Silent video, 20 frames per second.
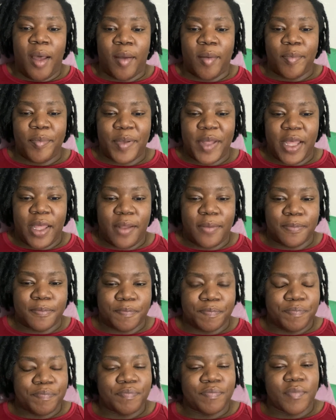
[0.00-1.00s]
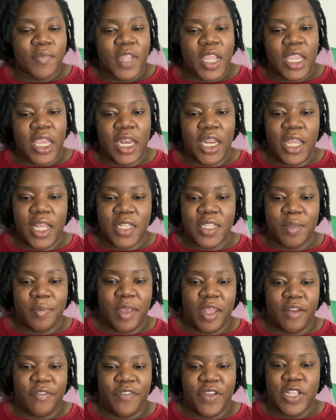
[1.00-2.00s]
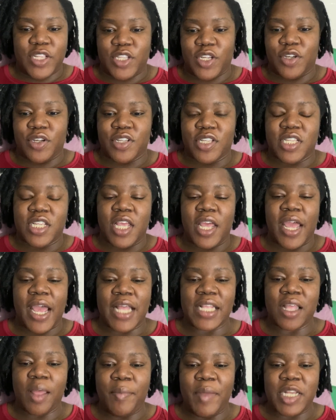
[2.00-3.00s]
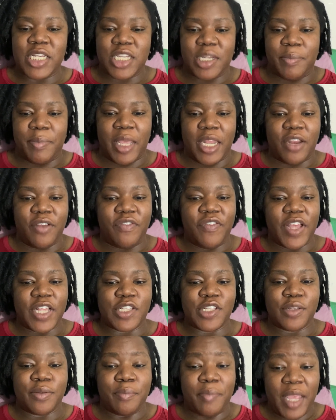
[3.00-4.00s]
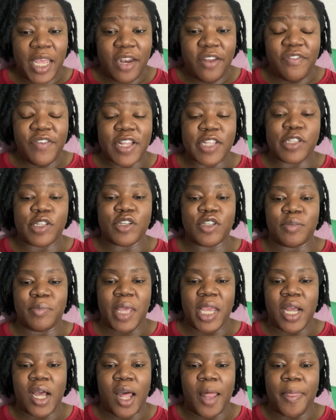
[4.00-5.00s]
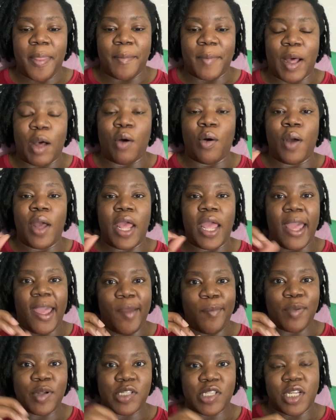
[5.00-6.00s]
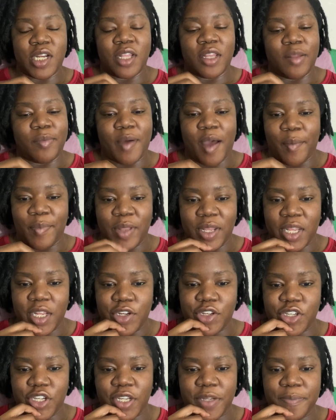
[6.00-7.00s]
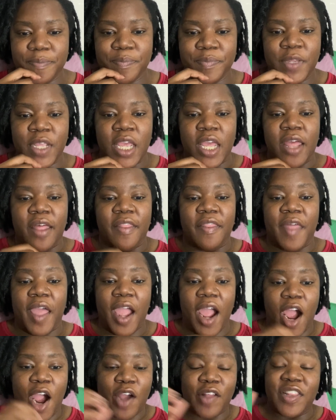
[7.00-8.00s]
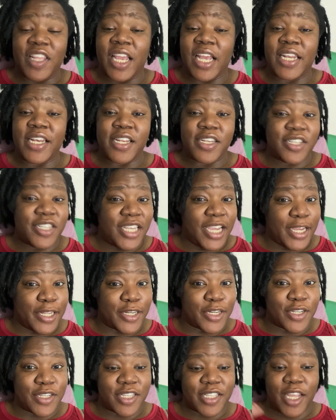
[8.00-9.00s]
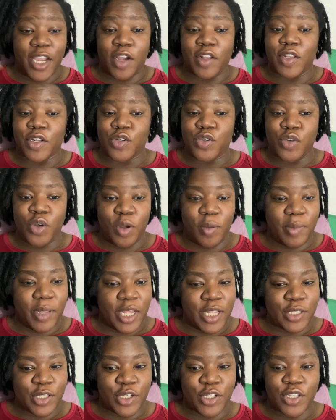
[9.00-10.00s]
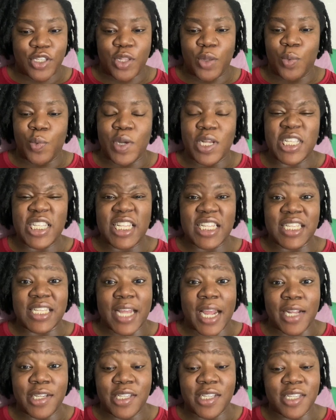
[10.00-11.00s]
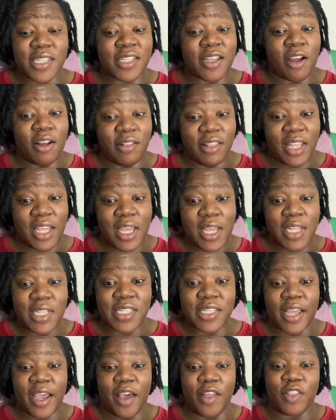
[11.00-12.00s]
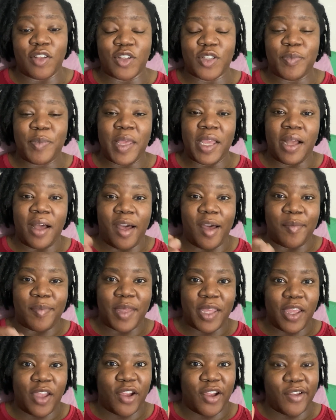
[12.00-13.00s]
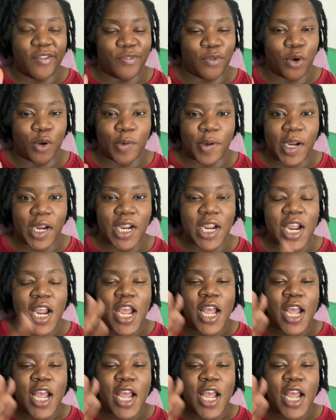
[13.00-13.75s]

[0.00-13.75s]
But getting into manifestors, as I mentioned, manifestors make up about 8% of the population. They are the initiators, they are the trailblazers, the ones designed to start things that others pick up and carry forward.